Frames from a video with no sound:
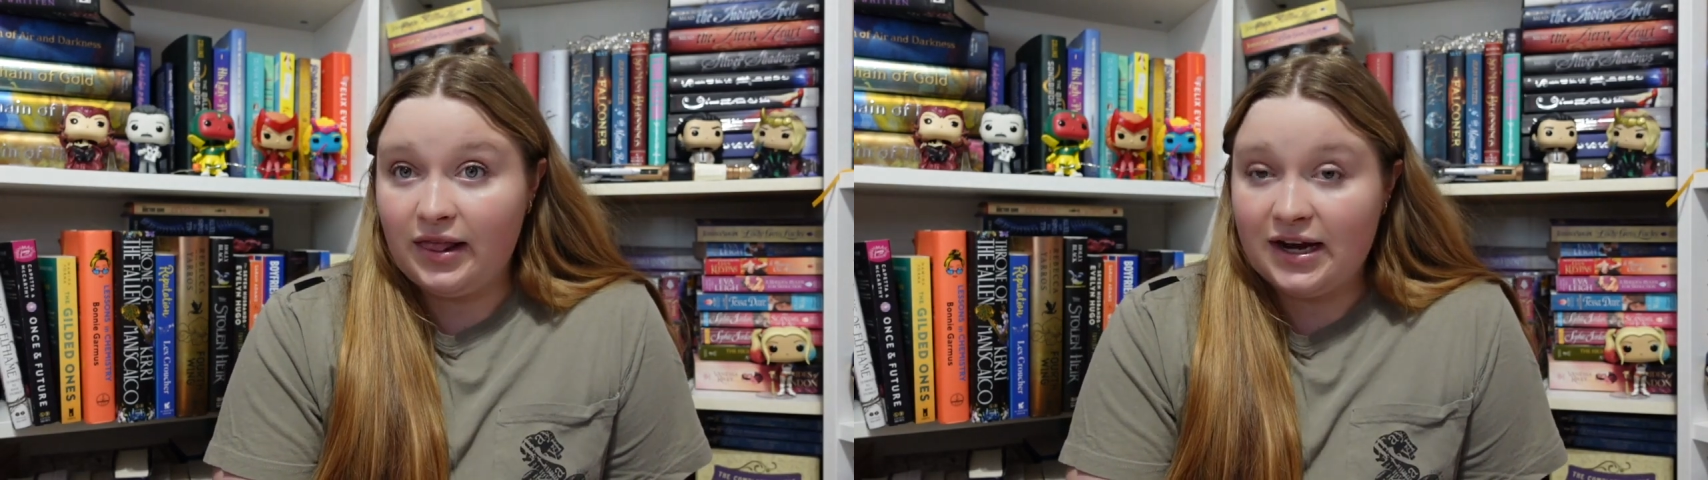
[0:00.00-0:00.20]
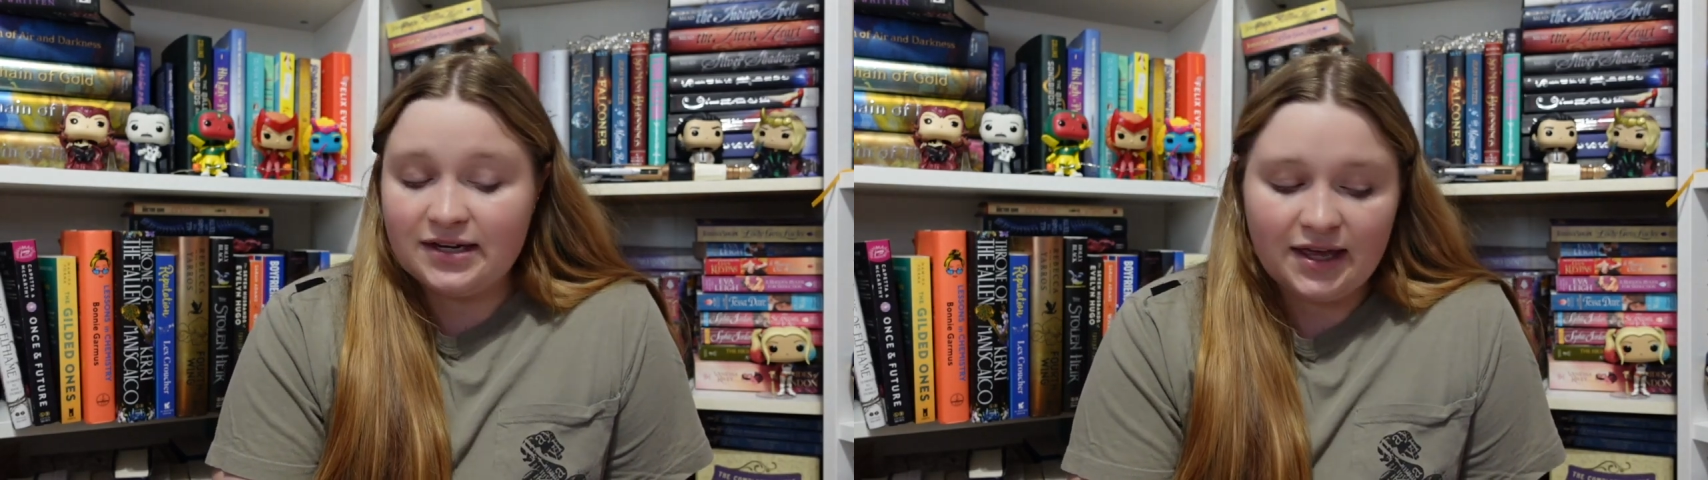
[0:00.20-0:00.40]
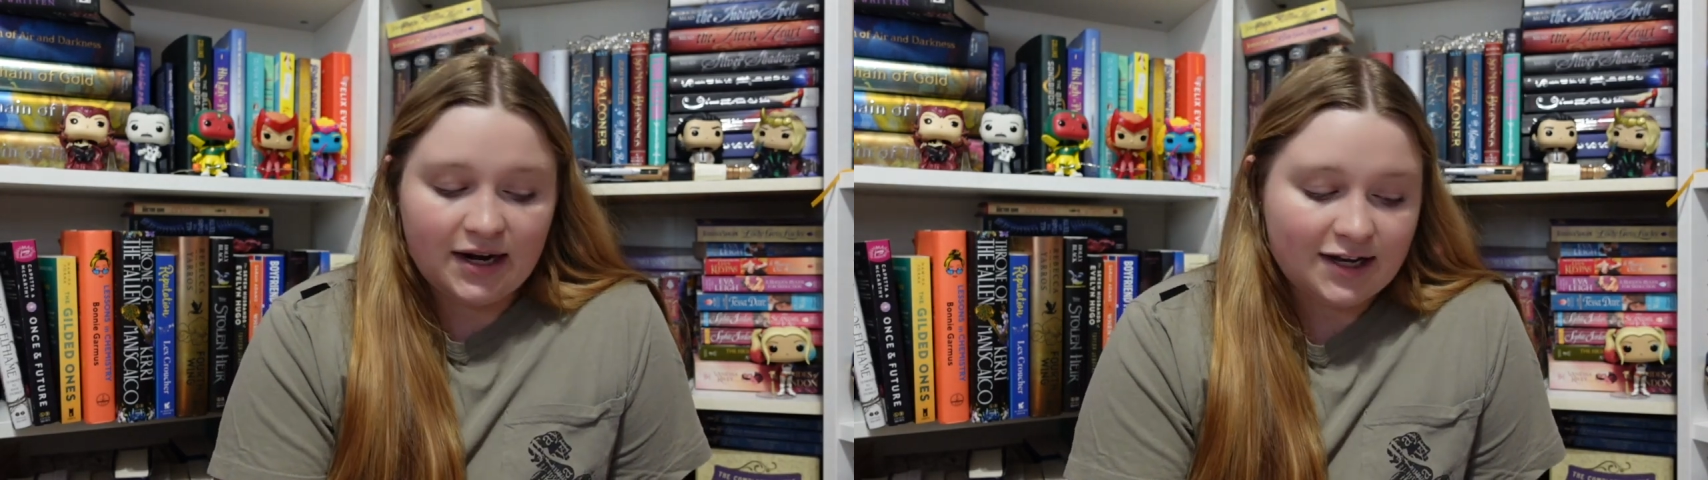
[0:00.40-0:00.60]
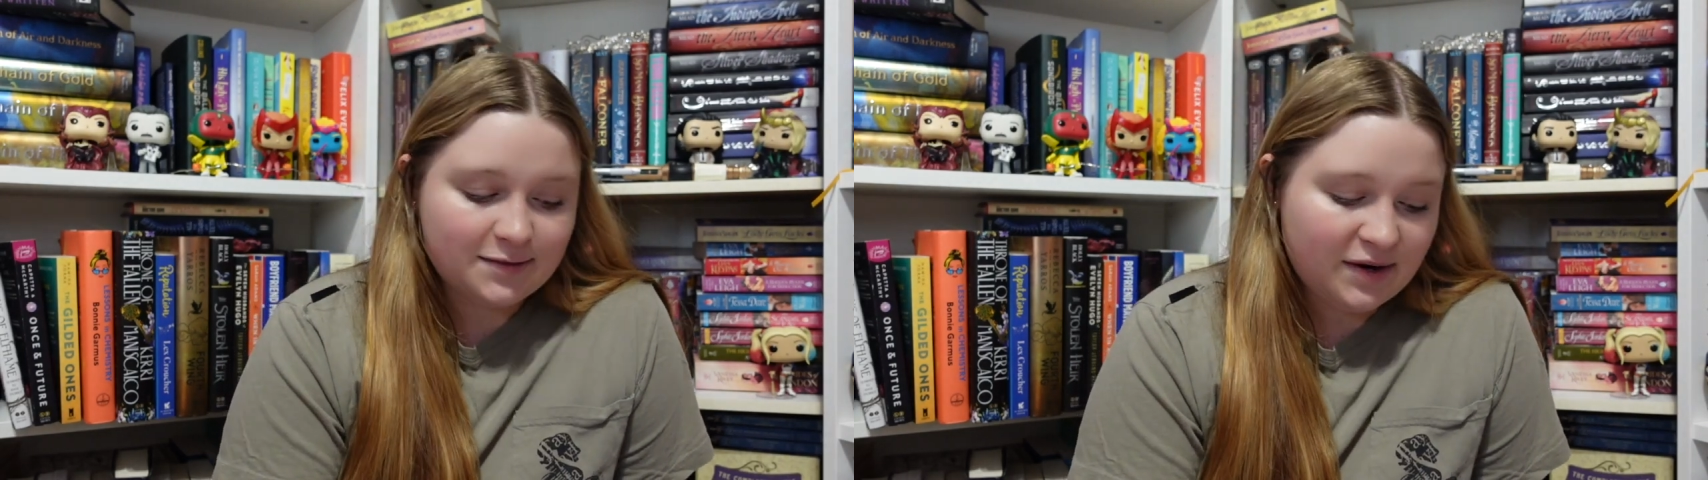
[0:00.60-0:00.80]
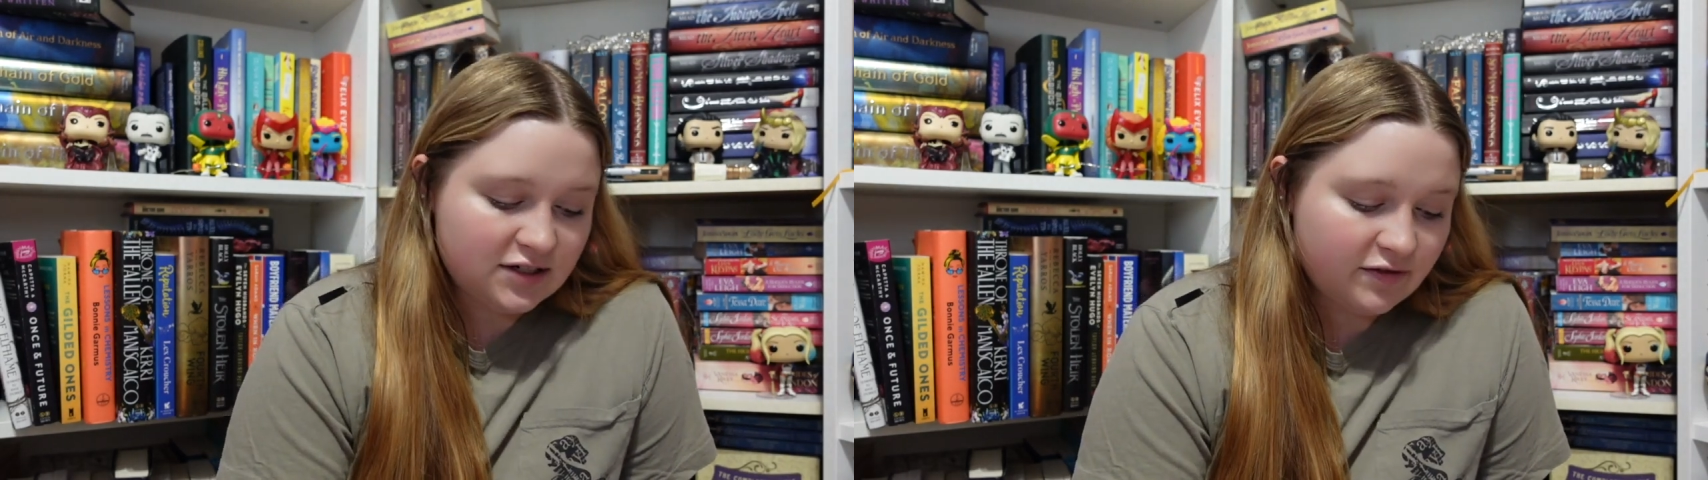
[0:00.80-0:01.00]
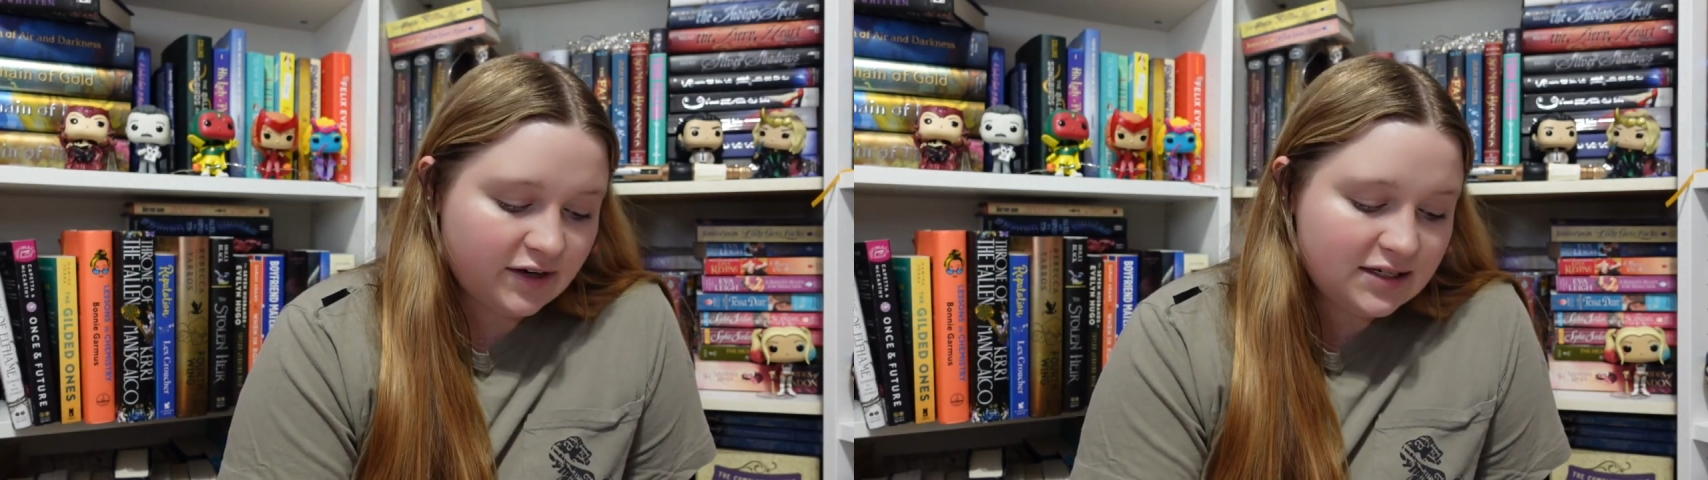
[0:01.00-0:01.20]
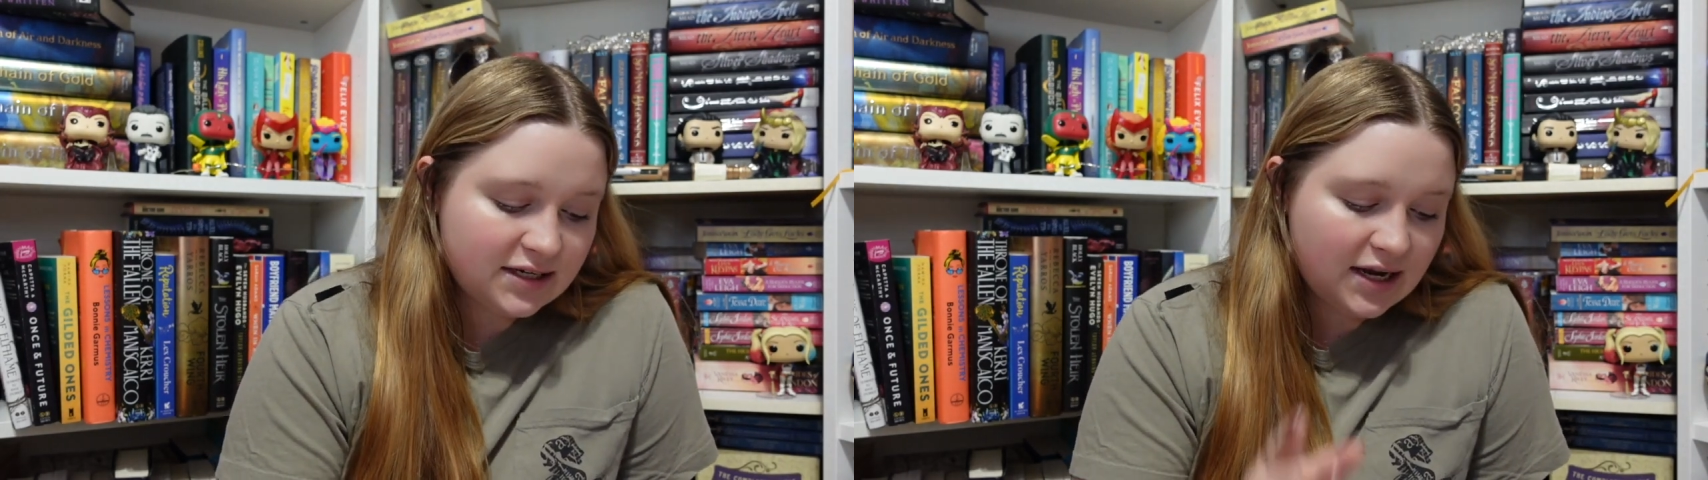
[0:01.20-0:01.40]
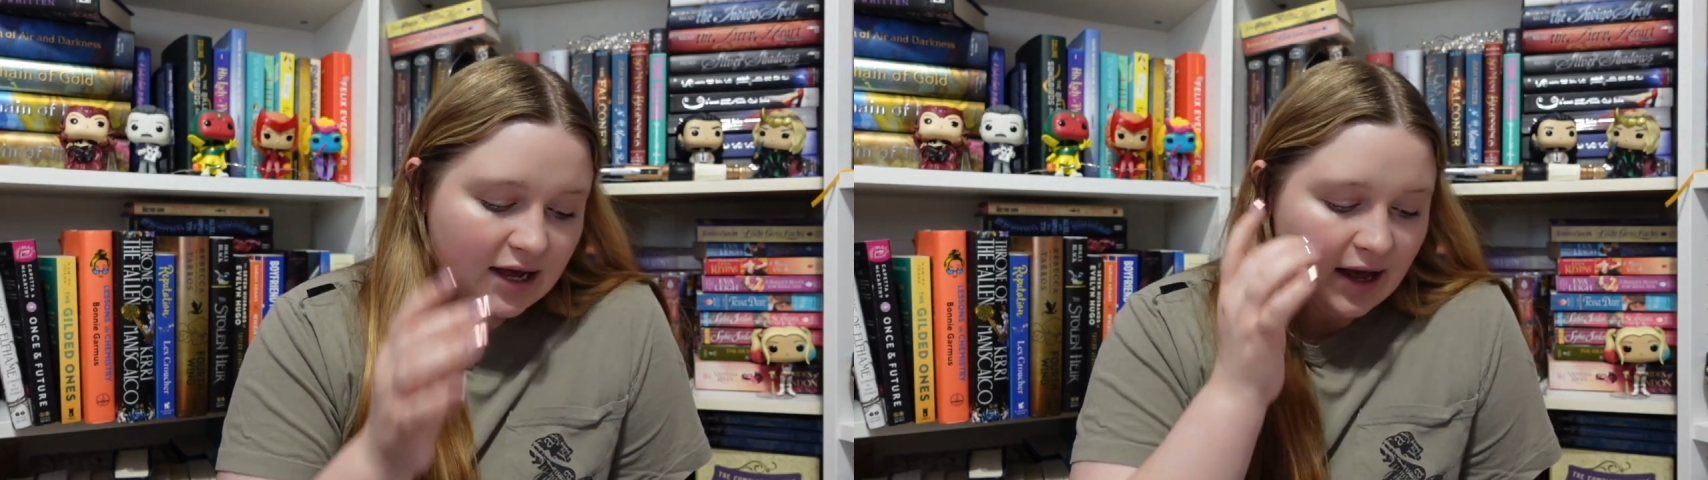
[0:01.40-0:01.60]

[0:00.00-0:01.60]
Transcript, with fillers: liked that aspect of it.